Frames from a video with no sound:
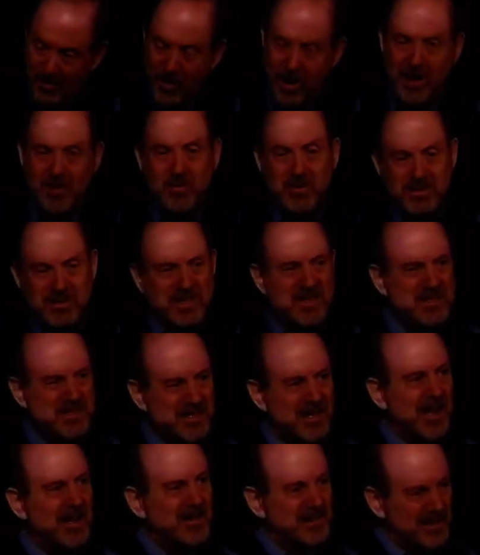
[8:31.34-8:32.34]
was this
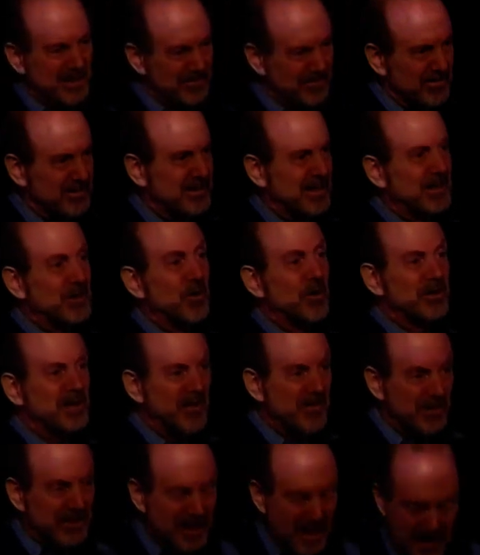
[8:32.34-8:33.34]
night different than all
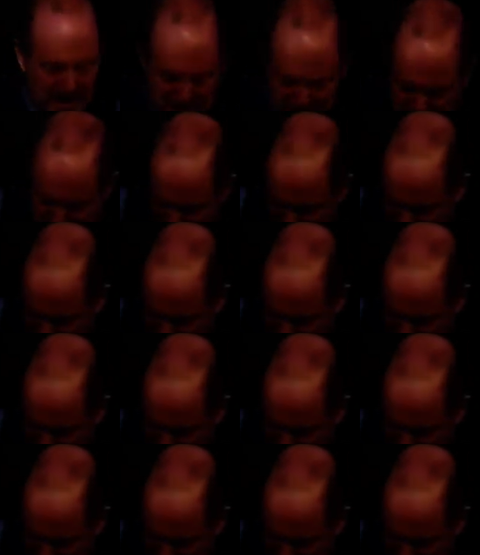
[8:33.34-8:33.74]
other nights?